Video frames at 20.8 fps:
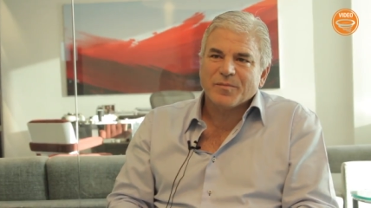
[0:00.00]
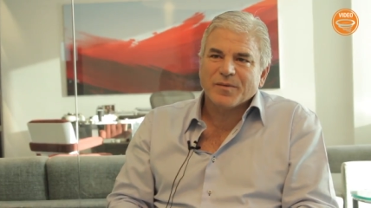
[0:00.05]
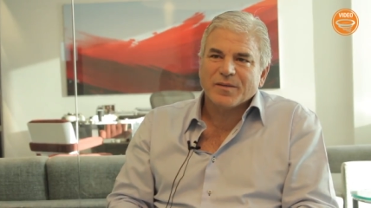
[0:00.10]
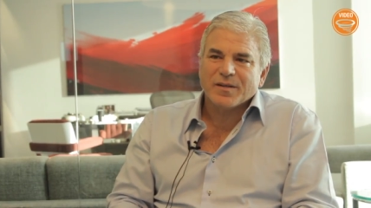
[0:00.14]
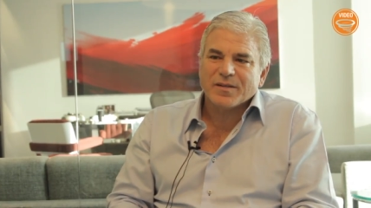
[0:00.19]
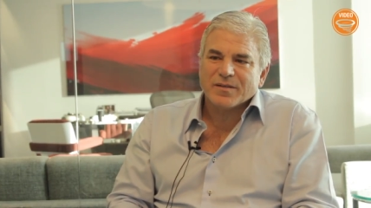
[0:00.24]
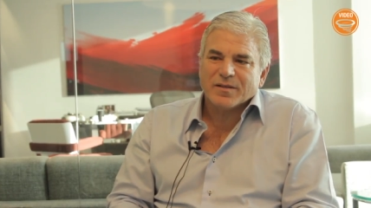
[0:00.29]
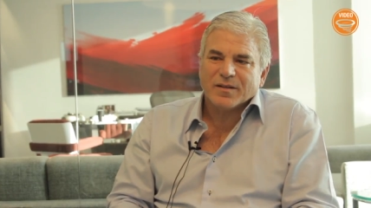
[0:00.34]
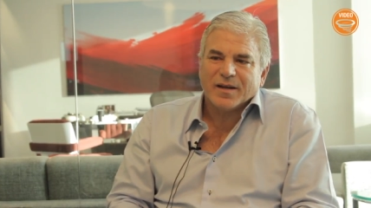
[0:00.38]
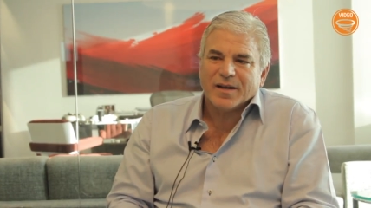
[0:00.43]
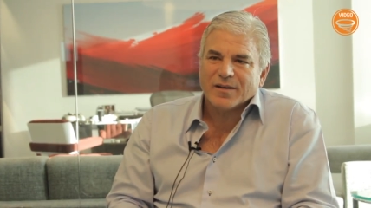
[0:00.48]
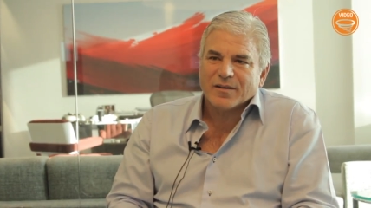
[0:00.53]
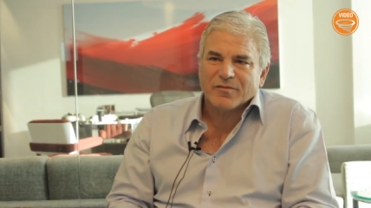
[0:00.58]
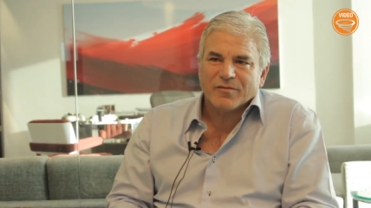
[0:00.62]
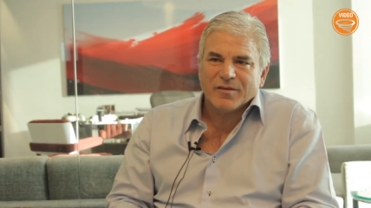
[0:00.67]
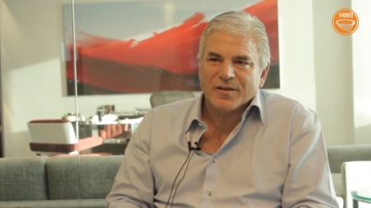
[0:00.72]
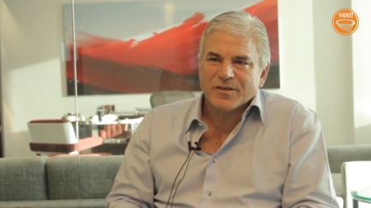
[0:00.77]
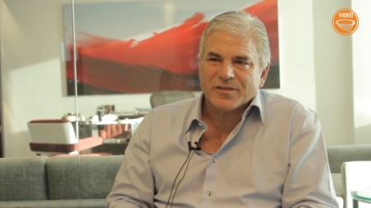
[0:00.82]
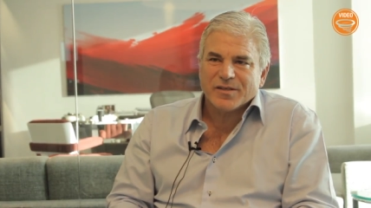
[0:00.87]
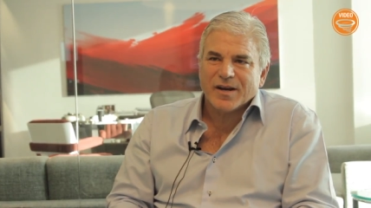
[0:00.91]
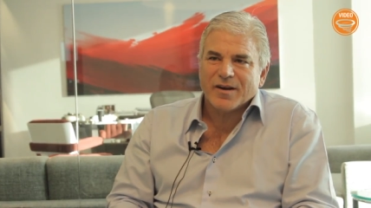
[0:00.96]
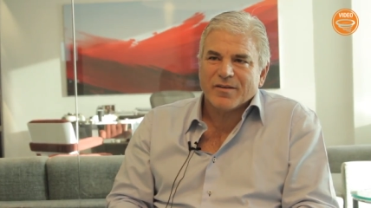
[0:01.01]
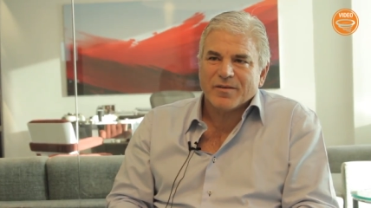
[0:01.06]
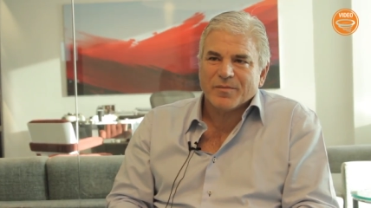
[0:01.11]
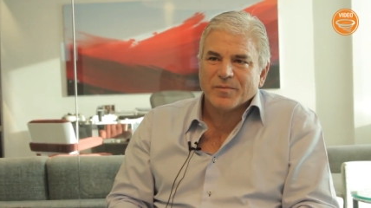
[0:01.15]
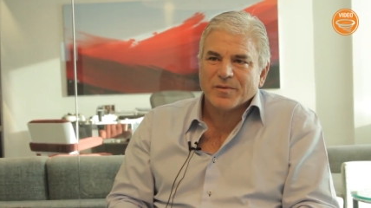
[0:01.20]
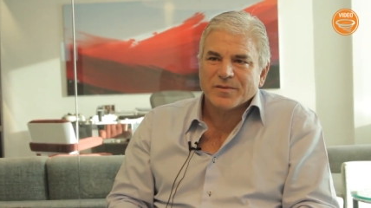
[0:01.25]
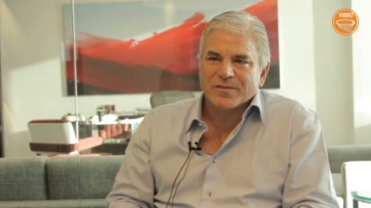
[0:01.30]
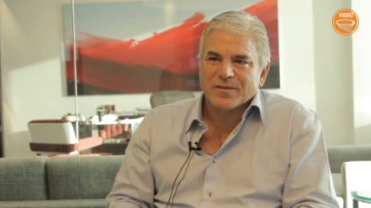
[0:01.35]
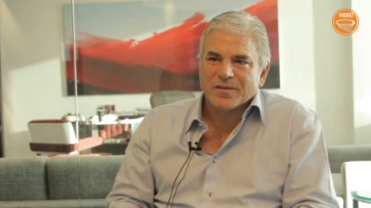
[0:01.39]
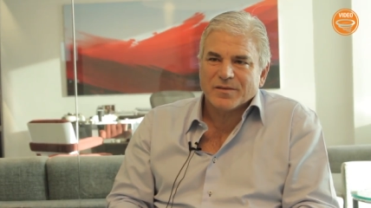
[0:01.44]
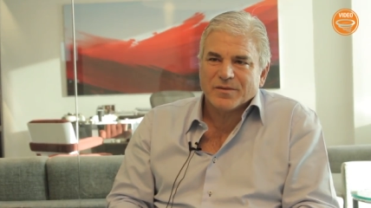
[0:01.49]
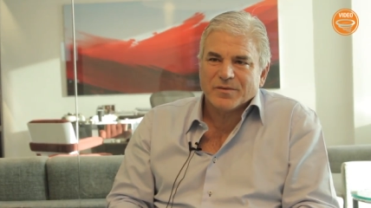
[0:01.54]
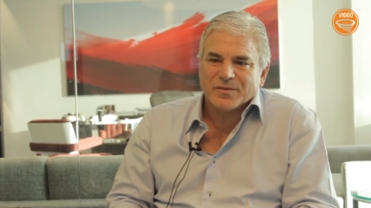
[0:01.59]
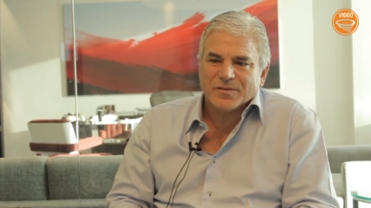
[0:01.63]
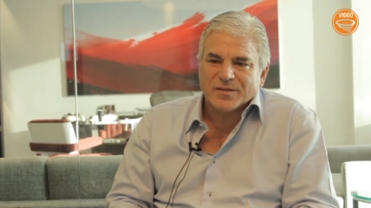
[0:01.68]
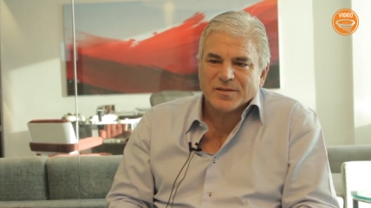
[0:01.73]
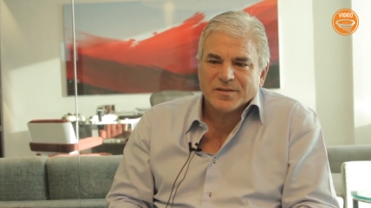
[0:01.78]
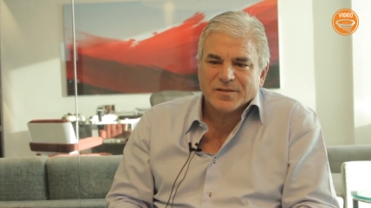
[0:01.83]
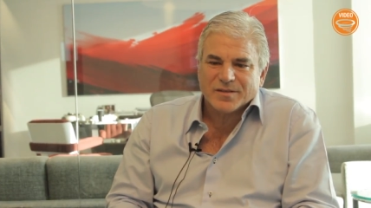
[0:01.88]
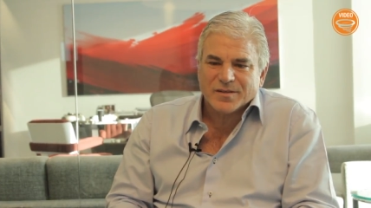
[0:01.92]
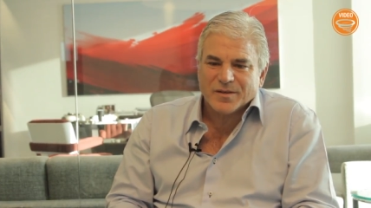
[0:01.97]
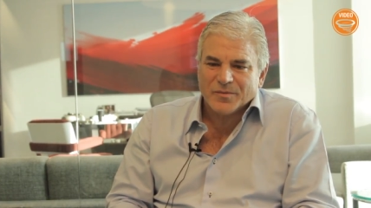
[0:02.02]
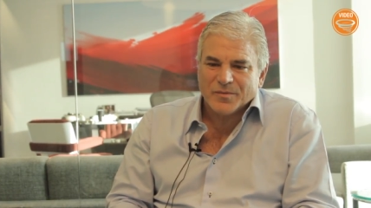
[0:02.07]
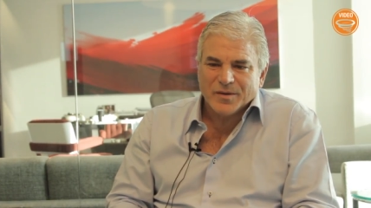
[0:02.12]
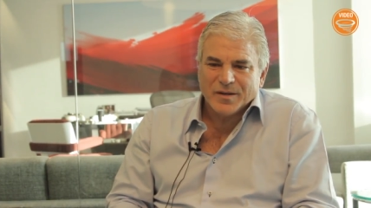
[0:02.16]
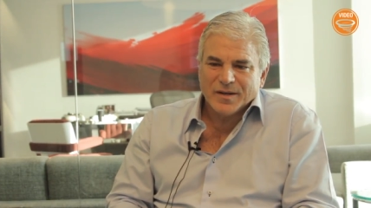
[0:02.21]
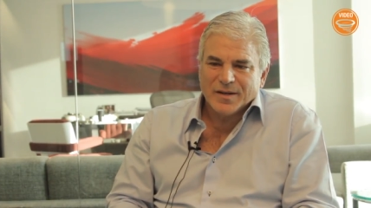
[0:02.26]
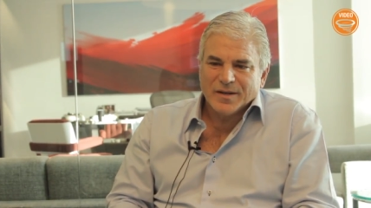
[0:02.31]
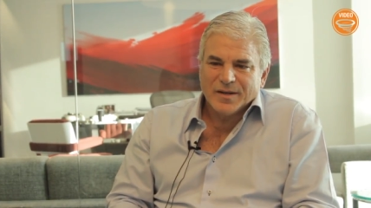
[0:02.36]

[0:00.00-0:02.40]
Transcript: But there's a lot of great charitable institutions, so,